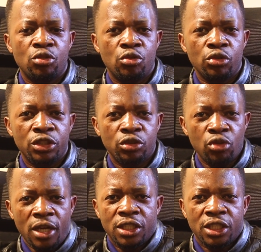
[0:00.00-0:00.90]
to
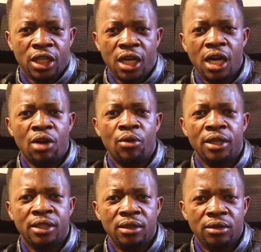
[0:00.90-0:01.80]
structure
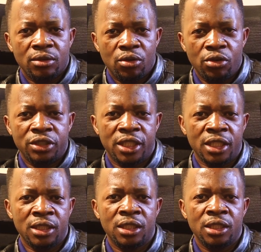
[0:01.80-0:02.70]
our
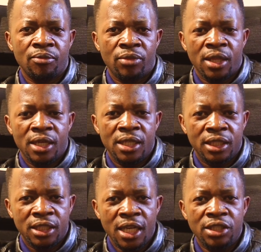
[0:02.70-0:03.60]
content in
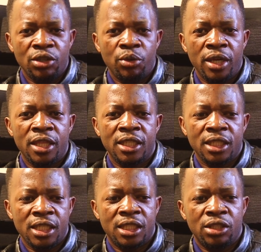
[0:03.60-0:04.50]
such a way that
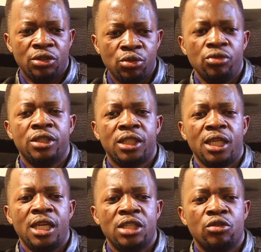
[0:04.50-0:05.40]
it suits
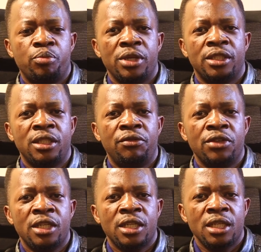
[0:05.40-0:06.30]
a
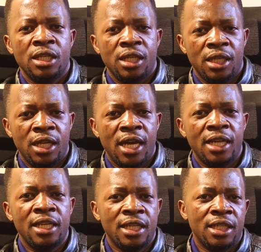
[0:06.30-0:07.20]
specific
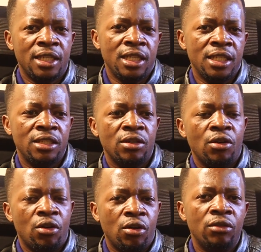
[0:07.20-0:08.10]
learning need
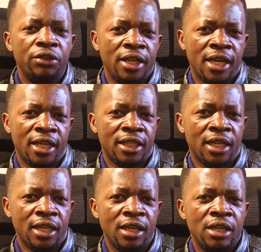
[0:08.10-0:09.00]
of a
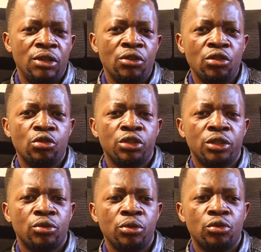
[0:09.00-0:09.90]
learner. Not
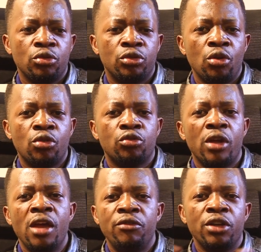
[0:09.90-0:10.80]
to talk to
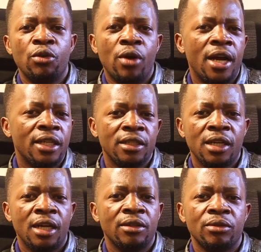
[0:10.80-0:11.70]
everyone
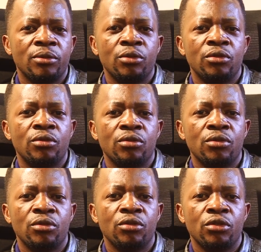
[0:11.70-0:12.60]
and
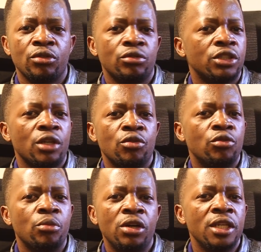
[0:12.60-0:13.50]
you say
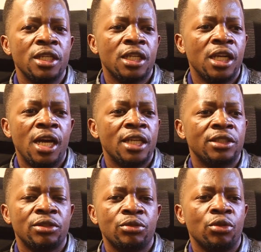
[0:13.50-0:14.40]
good morning
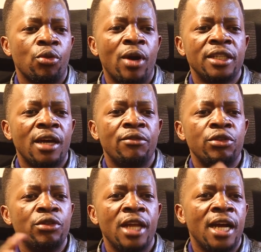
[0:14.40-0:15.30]
class, so what have
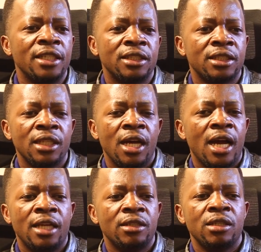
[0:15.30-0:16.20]
you learned,
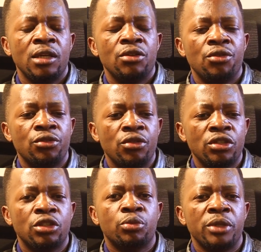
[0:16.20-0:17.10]
and you're
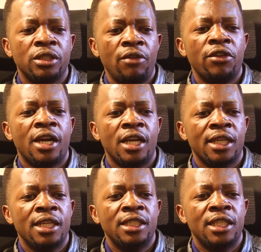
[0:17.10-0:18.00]
not specifically
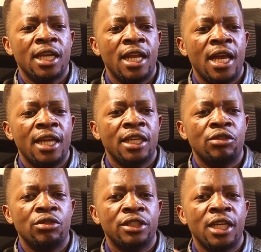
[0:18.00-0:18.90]
getting a learner
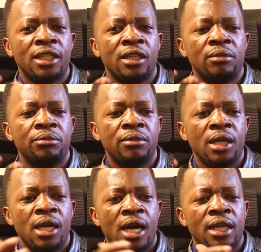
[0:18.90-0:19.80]
to stand up
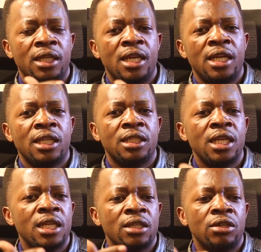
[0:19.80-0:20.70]
and the learner
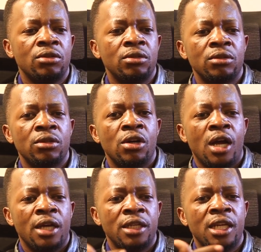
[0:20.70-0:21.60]
telling you
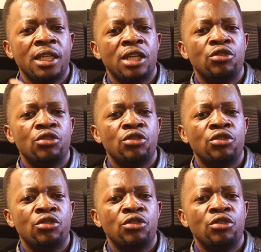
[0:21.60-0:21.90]
and the learner